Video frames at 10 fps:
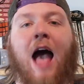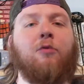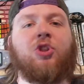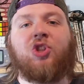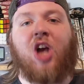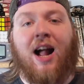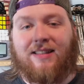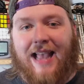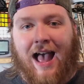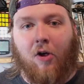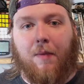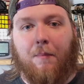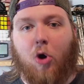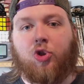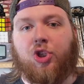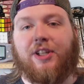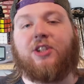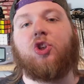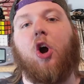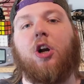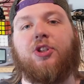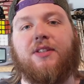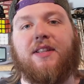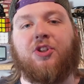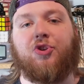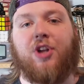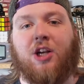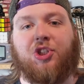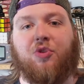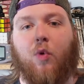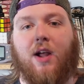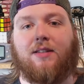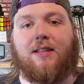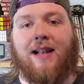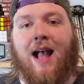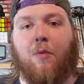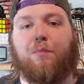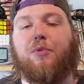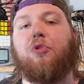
I was shocked at how emotionally charged this introduction was and how